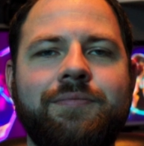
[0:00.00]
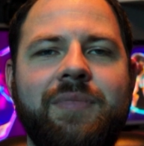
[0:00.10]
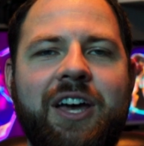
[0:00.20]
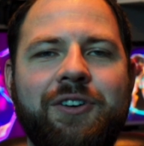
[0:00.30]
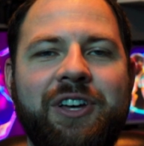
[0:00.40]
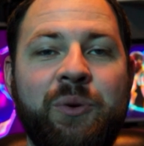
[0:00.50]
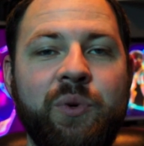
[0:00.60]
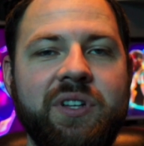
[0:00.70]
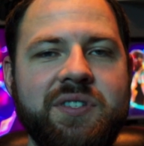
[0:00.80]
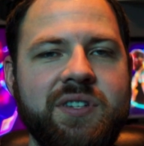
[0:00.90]
Now, in
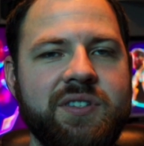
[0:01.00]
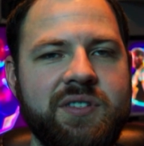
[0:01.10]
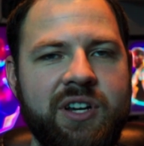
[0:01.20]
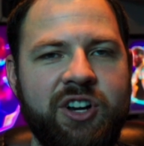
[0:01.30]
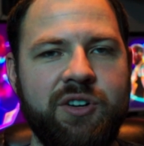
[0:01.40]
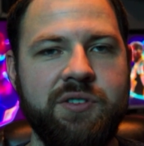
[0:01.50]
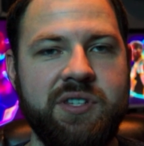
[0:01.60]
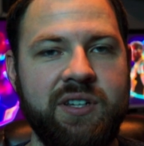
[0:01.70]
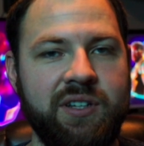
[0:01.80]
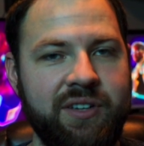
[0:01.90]
realistic
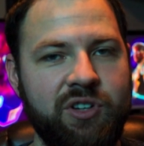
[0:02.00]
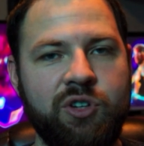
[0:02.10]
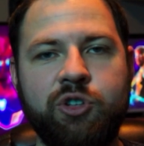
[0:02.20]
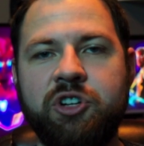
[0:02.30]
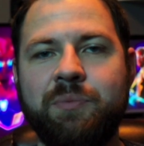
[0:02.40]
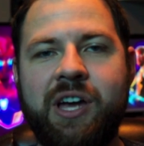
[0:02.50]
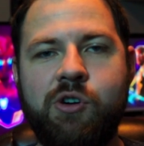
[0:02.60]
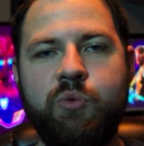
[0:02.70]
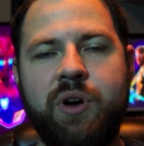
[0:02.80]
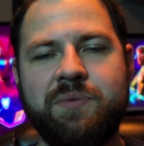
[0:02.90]
scenarios, and even including my
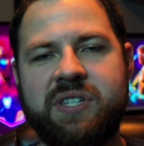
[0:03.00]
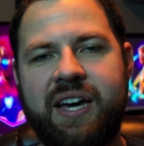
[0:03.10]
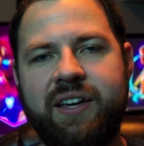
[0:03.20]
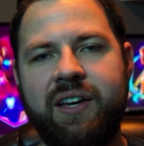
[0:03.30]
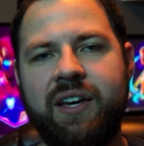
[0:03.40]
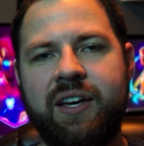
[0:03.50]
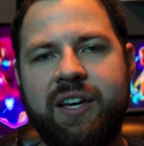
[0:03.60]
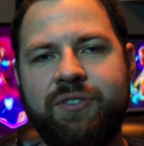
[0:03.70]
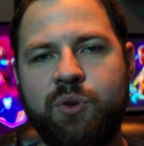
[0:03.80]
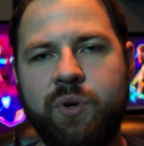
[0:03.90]
own website,
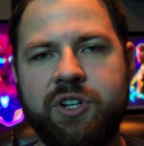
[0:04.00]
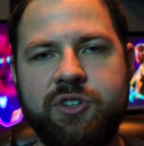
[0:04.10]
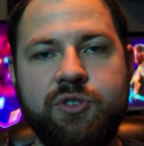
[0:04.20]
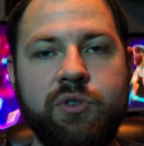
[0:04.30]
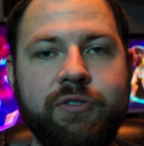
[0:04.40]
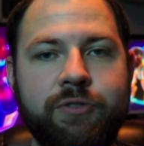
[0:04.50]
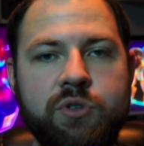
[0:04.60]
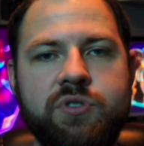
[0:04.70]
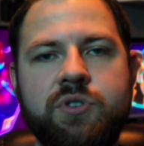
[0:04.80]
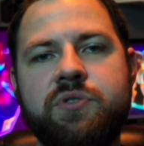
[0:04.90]
if you wanted to do the
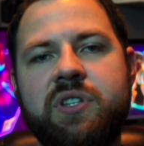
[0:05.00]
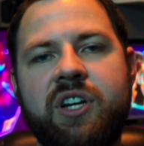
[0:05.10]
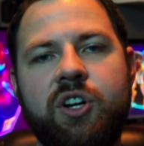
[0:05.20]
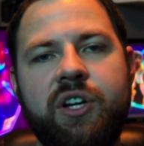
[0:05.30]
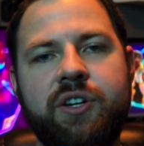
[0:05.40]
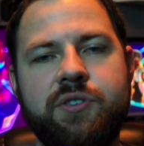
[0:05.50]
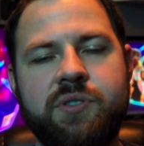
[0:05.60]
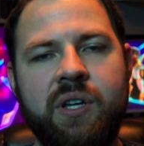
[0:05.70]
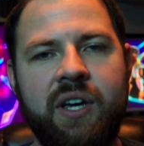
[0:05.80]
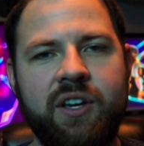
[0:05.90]
first two
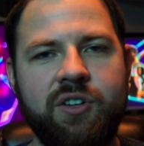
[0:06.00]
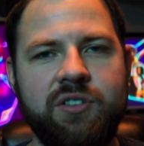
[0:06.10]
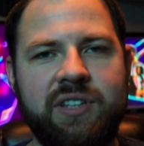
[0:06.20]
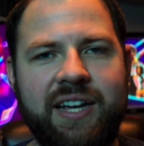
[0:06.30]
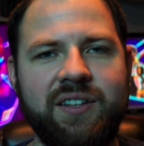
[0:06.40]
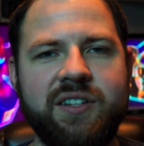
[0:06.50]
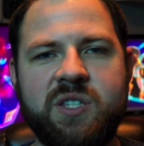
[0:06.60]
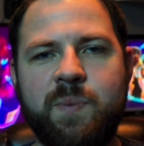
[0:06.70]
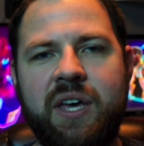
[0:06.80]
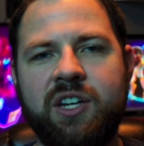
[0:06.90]
scenarios, you're likely to
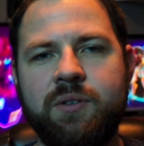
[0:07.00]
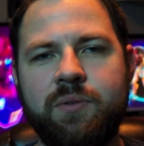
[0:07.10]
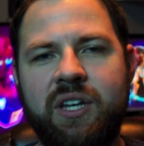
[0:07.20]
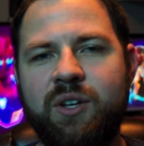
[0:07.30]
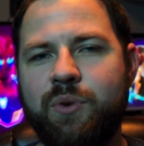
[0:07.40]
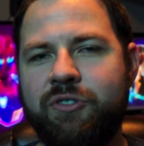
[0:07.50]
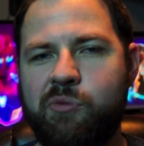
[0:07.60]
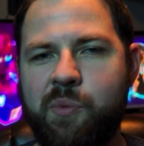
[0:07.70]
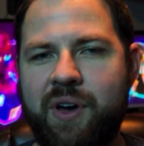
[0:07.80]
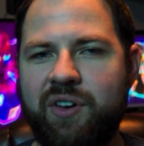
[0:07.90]
spend anywhere
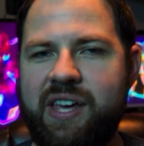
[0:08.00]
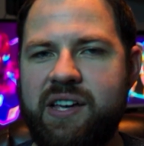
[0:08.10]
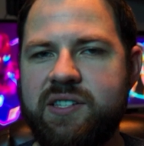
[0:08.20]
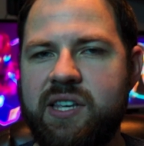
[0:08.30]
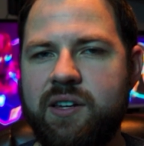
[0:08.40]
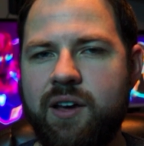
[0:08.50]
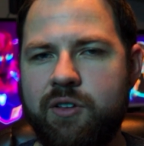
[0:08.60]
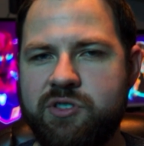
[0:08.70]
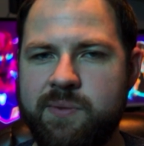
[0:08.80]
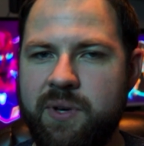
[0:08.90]
from about
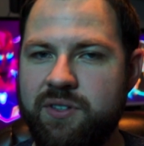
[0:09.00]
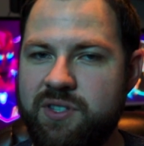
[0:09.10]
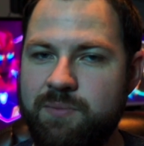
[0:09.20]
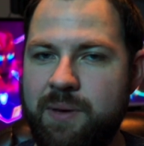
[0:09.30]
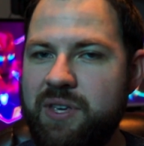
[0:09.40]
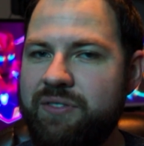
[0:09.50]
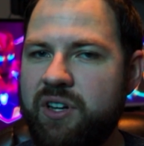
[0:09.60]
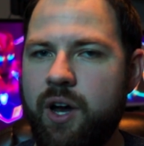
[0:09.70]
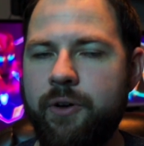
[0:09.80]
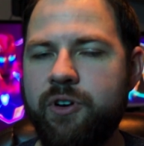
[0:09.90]
$18 a month to maybe
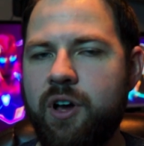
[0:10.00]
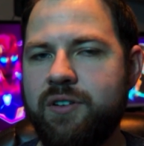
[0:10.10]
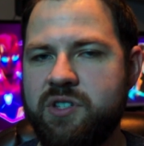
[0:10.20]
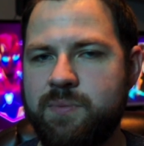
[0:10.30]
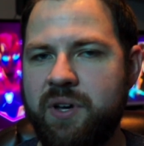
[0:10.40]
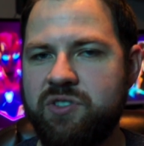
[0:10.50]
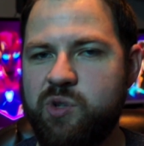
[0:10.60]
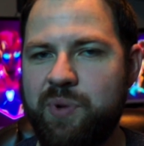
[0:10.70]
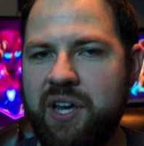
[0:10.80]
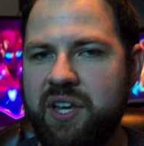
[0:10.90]
even $100 a month,
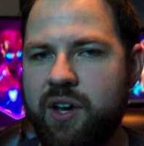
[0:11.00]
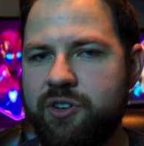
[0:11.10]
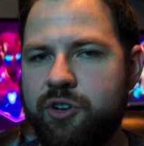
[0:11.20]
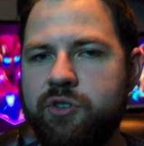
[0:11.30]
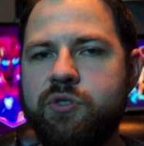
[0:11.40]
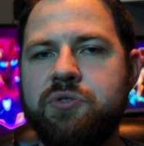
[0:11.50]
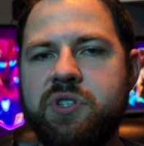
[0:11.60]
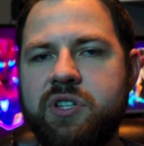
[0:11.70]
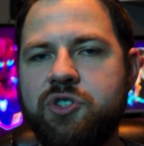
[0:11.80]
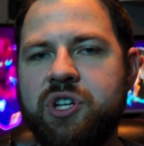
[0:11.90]
depending on your
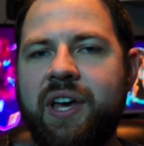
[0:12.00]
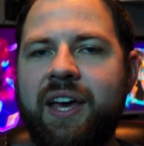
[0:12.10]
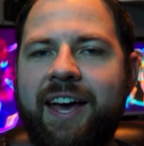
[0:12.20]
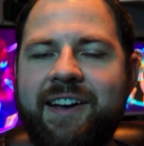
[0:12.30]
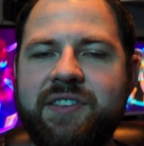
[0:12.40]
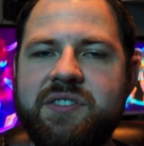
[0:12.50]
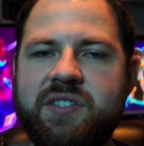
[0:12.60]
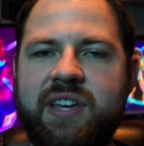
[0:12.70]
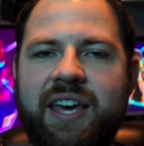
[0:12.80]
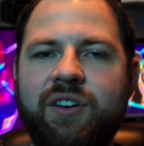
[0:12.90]
usage and the
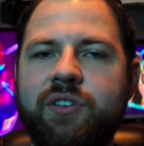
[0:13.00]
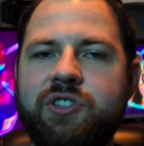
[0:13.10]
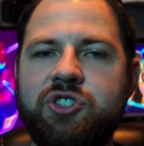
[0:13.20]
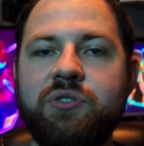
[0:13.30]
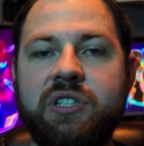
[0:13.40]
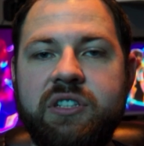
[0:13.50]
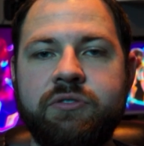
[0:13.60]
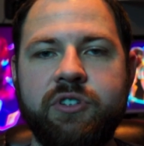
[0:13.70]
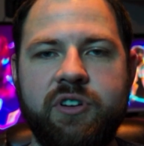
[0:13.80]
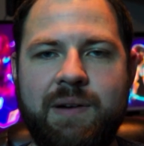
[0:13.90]
scale that you
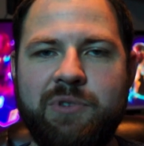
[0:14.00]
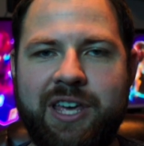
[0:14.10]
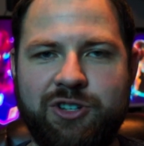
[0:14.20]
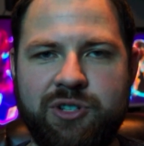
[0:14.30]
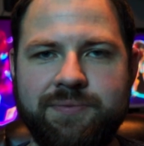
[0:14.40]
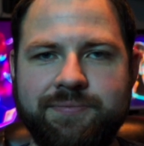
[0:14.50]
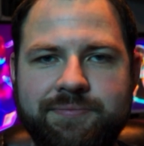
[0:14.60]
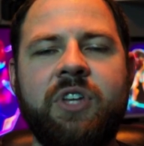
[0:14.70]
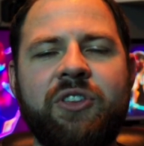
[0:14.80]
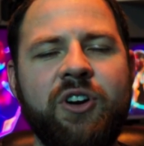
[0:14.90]
need for your application.
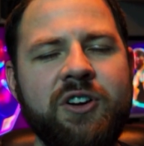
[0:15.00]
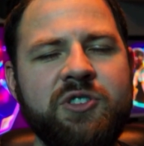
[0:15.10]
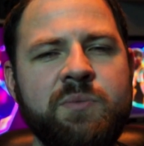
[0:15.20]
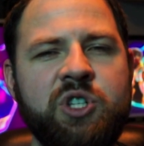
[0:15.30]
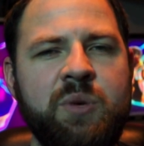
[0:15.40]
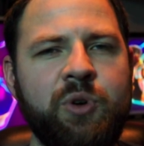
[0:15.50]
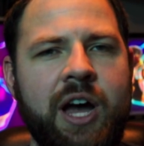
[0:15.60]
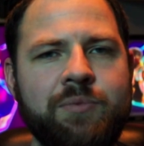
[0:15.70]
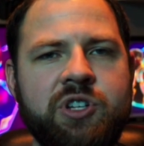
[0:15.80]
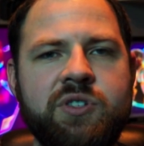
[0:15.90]
Now, there are some cheaper
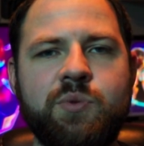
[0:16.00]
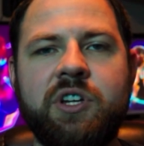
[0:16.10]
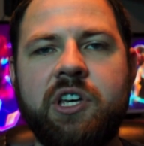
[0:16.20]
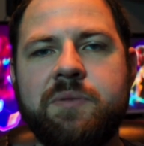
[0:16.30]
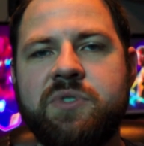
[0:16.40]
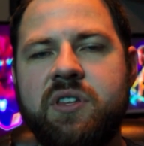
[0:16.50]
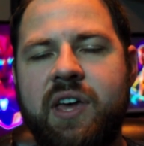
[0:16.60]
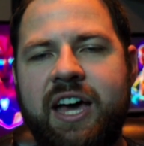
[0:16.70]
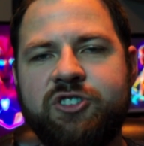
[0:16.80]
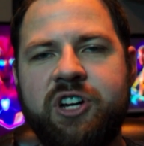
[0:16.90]
options when it comes to
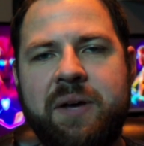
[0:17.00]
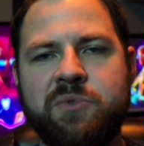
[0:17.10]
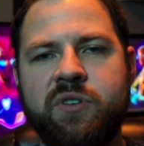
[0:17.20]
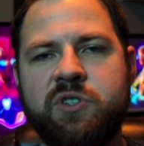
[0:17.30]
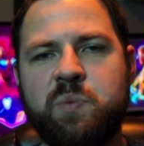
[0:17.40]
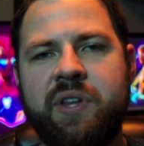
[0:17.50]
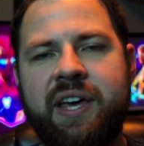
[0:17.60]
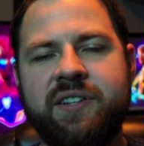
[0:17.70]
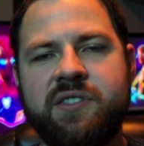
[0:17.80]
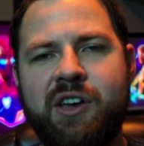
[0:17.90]
the Azure App Service
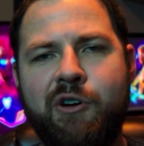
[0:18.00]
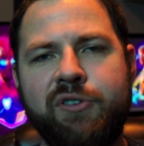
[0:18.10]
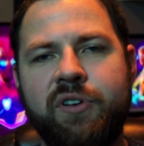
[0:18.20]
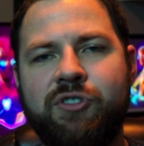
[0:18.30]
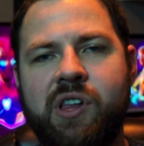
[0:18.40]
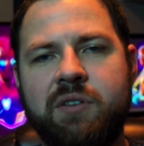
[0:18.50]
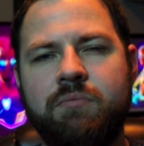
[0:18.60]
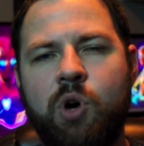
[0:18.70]
plans. However, I feel like